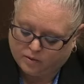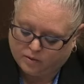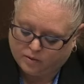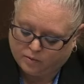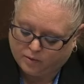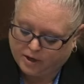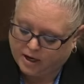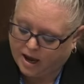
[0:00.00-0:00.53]

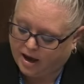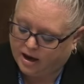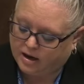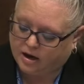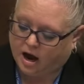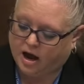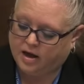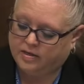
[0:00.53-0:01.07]
When I
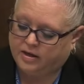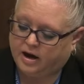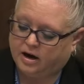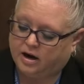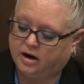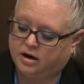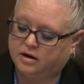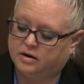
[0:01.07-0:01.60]
got
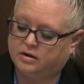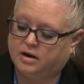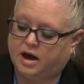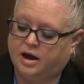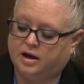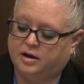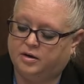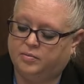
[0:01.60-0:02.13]
there,
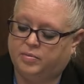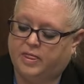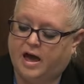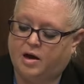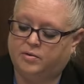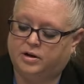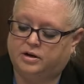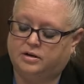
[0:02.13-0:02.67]
um,
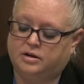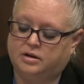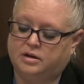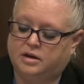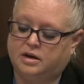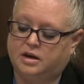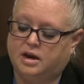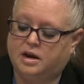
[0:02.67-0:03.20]
I would
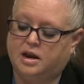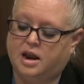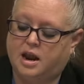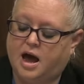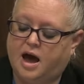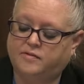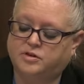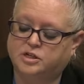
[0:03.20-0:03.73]

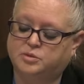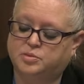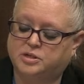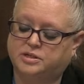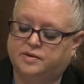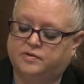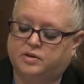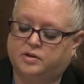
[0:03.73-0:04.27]
have to
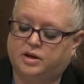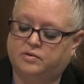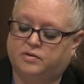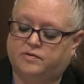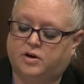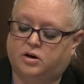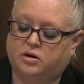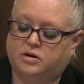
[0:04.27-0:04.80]
specifically
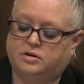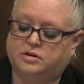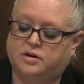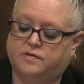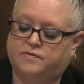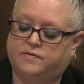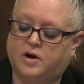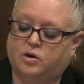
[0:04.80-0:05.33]
refer to
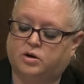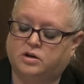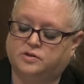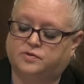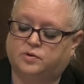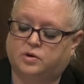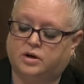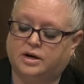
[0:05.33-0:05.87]
photos
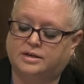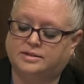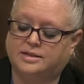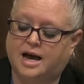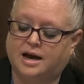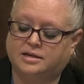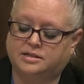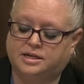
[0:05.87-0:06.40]
for
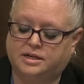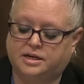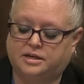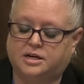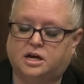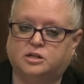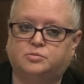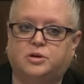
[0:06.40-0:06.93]
exact scene
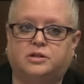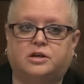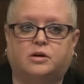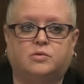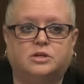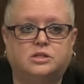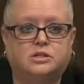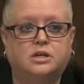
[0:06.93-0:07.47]
details, but there
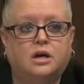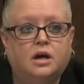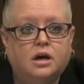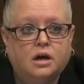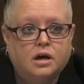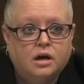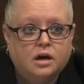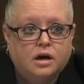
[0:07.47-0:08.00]
was
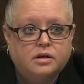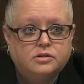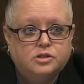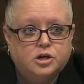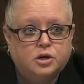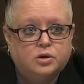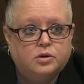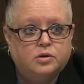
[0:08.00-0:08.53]

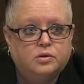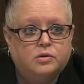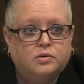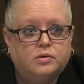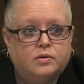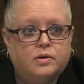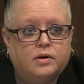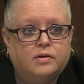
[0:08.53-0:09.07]

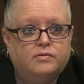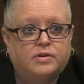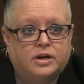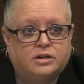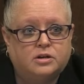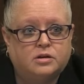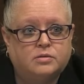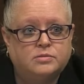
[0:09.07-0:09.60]
two
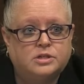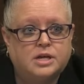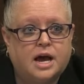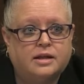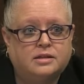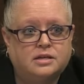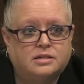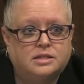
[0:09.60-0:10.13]
victims
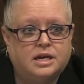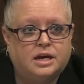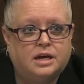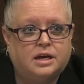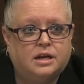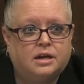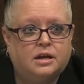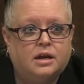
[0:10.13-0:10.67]
at the
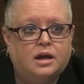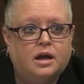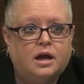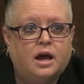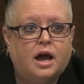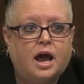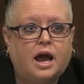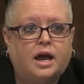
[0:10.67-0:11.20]
scene
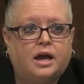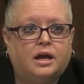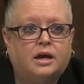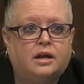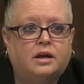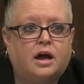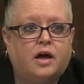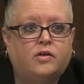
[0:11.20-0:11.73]

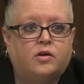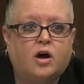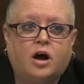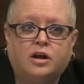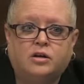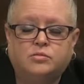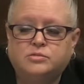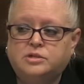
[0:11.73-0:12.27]
and other
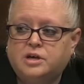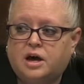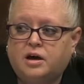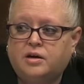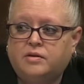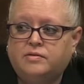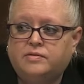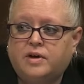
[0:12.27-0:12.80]
items
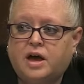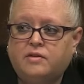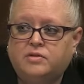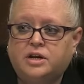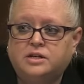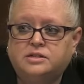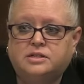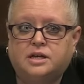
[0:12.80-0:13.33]
of
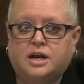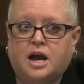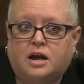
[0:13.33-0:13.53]
evidence that I